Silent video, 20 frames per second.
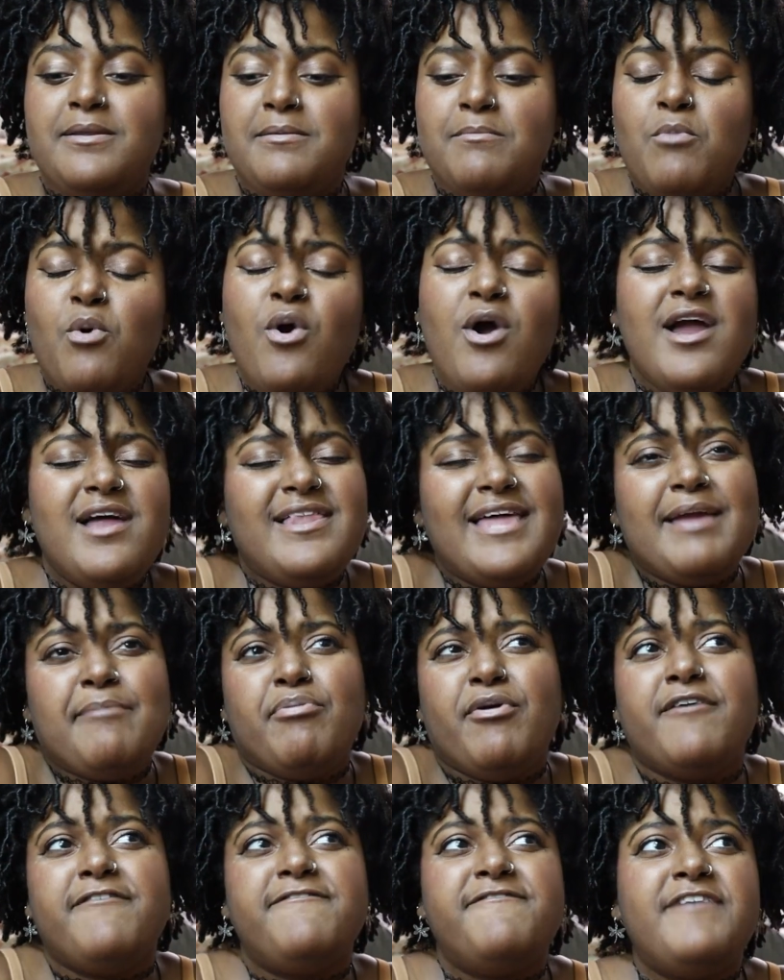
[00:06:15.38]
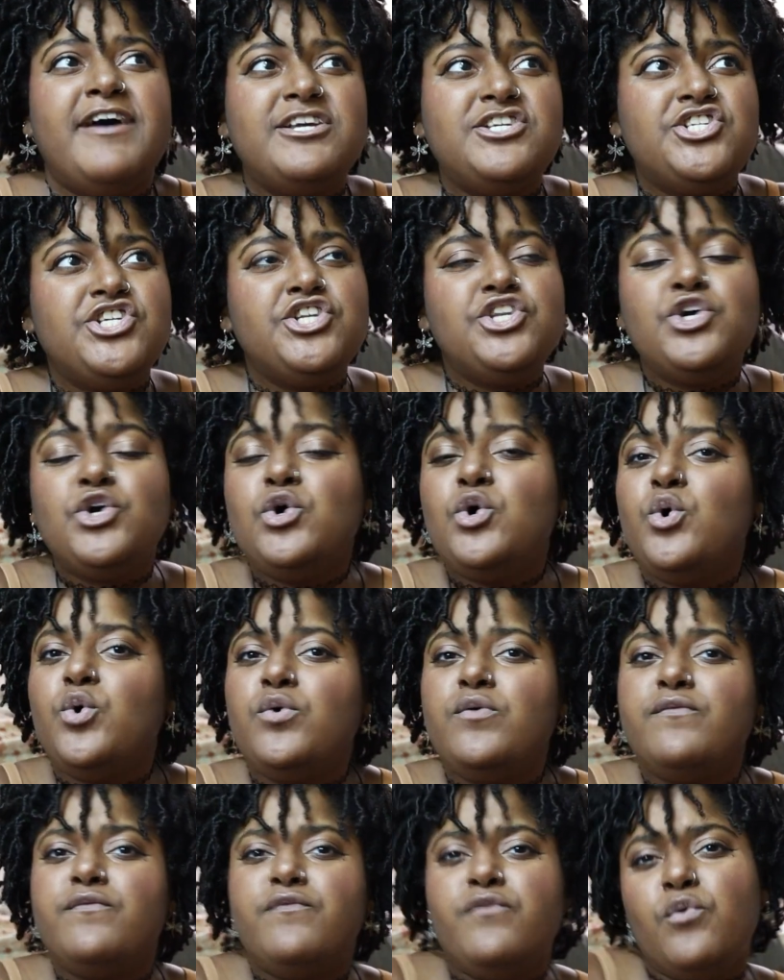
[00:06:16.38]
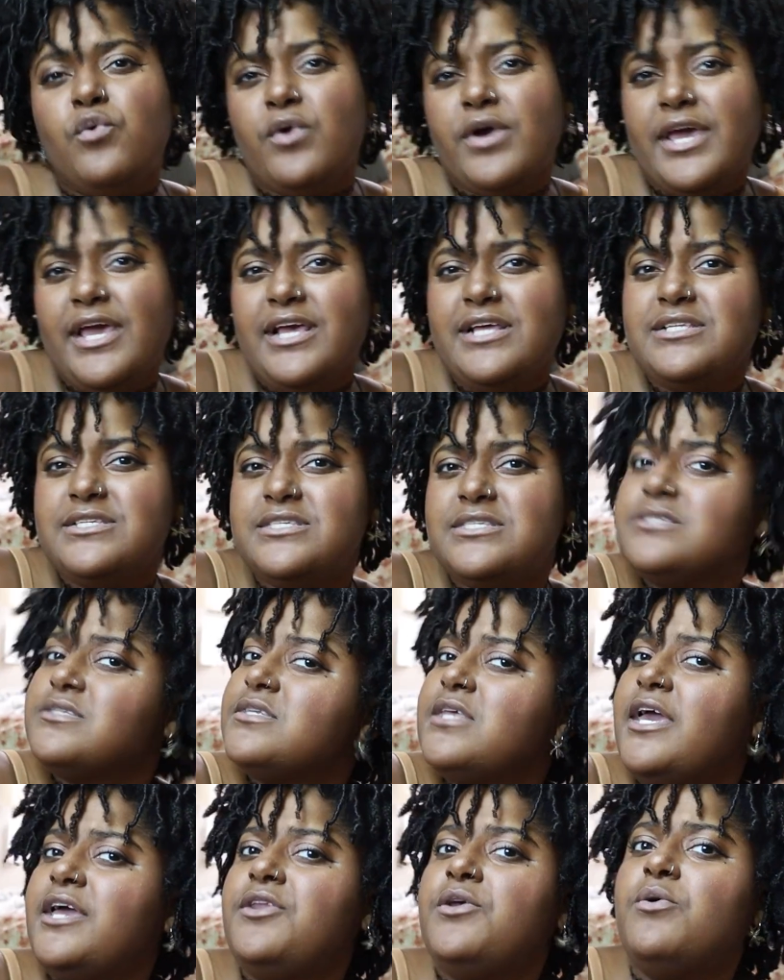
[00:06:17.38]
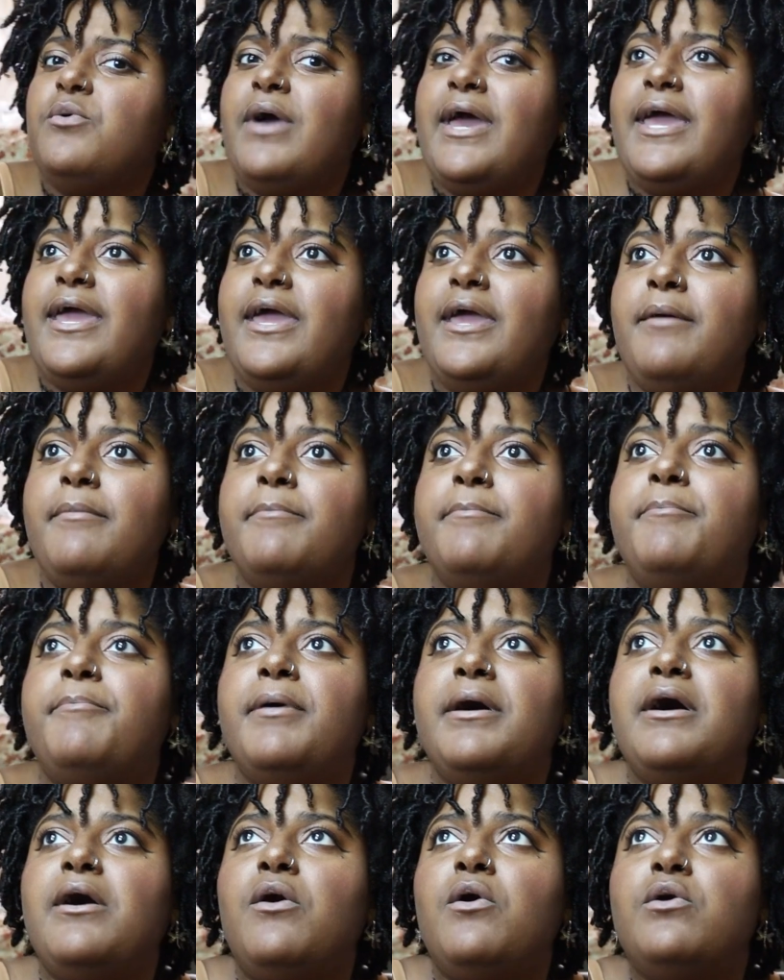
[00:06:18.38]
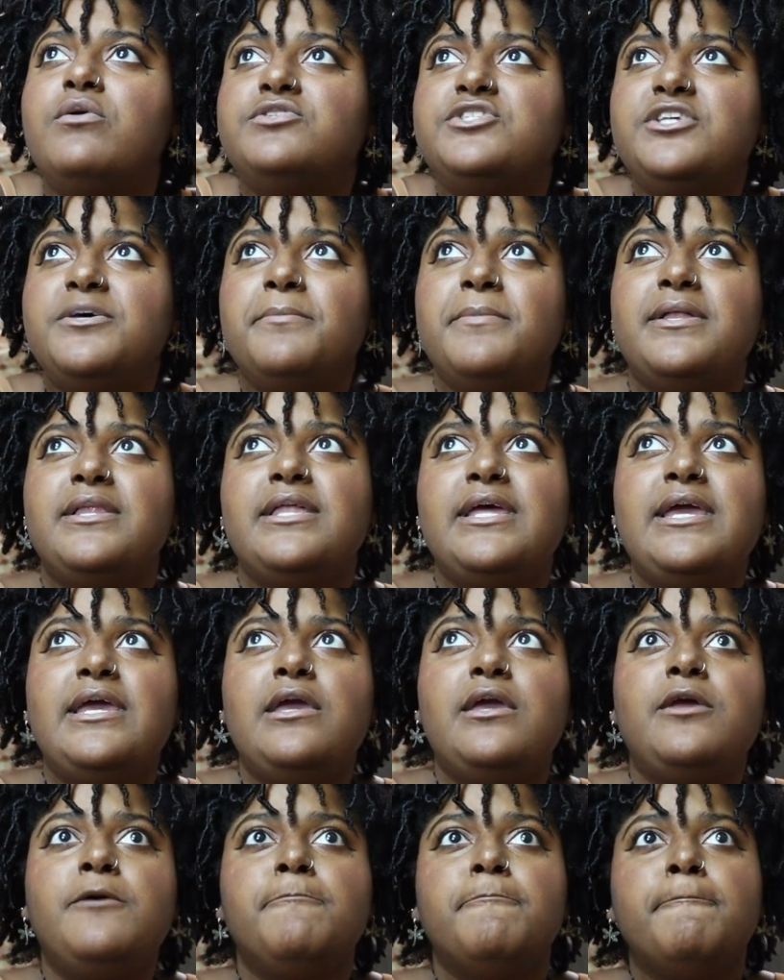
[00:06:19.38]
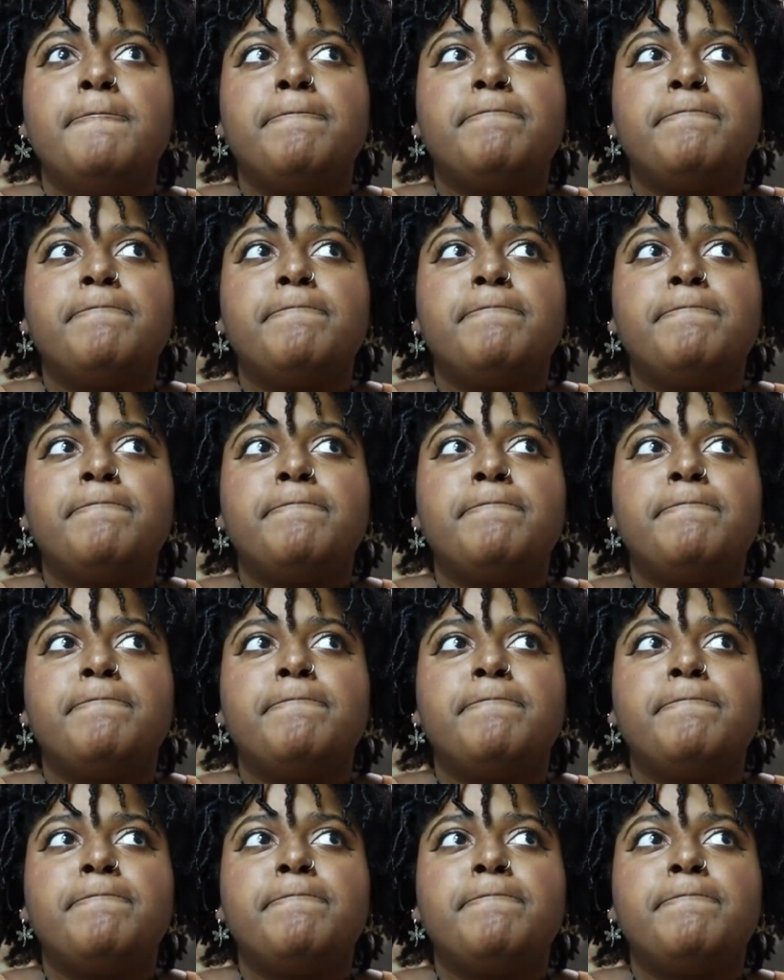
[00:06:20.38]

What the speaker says: more like professional voice in a way, but ultimately